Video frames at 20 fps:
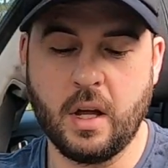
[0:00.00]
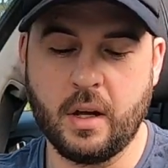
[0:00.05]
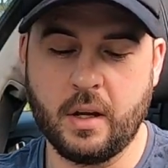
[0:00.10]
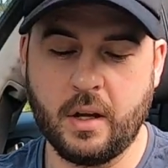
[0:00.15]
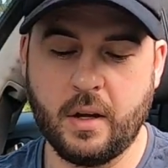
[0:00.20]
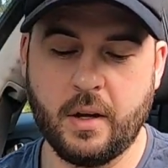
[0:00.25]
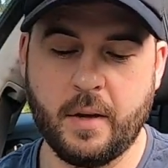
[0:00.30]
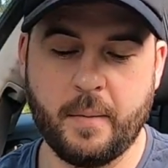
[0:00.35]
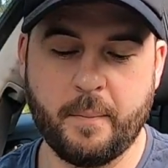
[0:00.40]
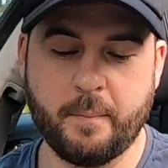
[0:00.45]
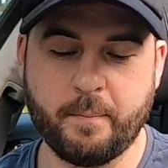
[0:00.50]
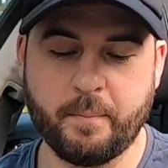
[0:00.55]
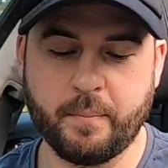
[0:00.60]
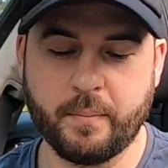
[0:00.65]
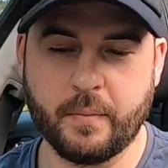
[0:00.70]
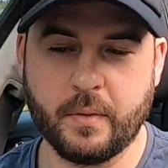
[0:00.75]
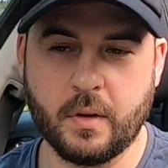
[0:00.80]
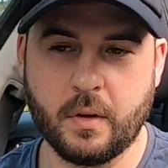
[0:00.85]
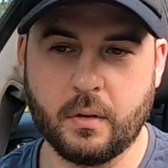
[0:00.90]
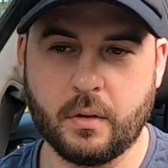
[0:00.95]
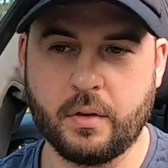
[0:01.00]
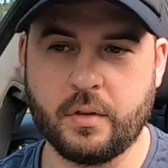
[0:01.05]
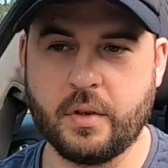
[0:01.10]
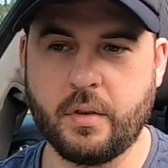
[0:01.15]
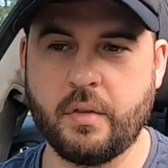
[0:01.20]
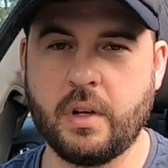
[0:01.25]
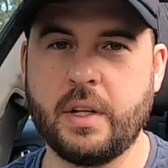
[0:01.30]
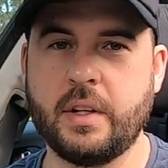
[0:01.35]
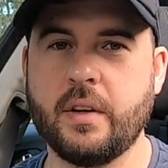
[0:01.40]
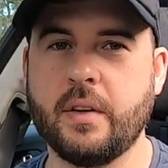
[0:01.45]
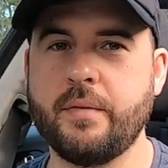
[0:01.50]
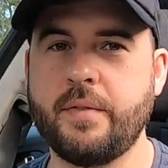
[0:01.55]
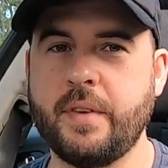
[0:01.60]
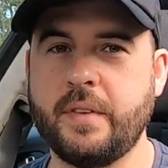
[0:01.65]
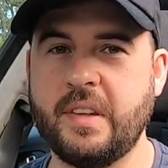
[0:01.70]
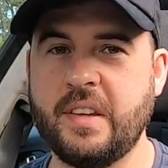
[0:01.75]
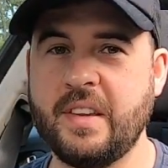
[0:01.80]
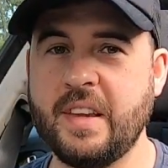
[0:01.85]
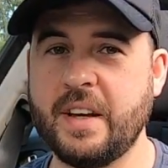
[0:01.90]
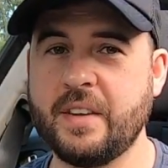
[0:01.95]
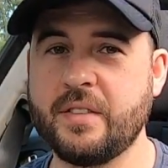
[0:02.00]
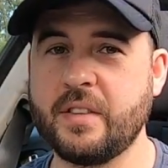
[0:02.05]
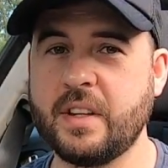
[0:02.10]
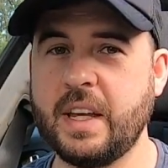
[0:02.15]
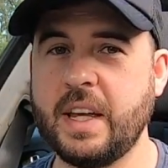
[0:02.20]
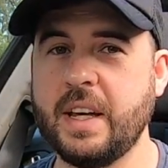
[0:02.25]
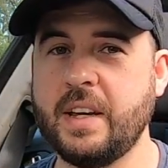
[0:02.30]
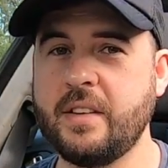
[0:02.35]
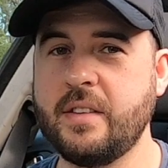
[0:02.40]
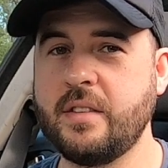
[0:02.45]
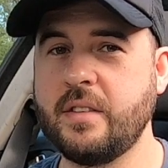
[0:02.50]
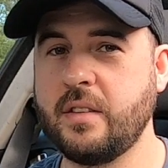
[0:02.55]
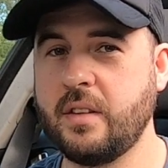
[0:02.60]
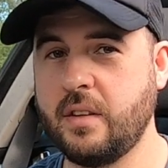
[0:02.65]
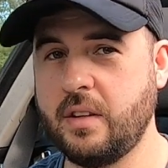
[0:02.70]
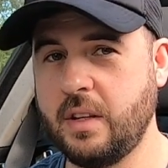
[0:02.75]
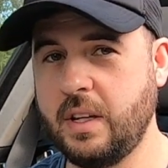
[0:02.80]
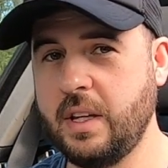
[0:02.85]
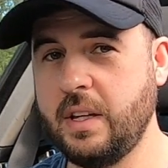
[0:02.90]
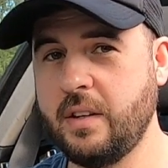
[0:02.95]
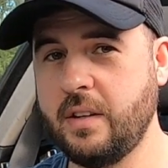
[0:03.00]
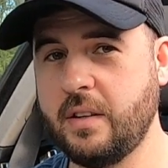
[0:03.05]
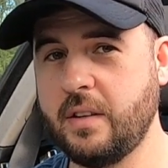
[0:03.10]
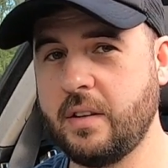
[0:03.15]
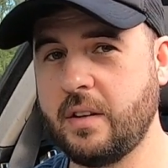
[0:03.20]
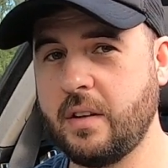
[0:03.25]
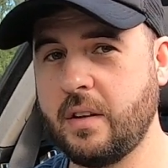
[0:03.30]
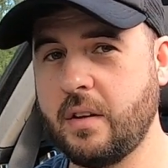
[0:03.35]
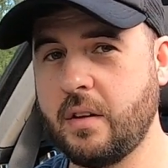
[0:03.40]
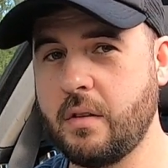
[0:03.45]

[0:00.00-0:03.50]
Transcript: because I've only done 50,000 Ks in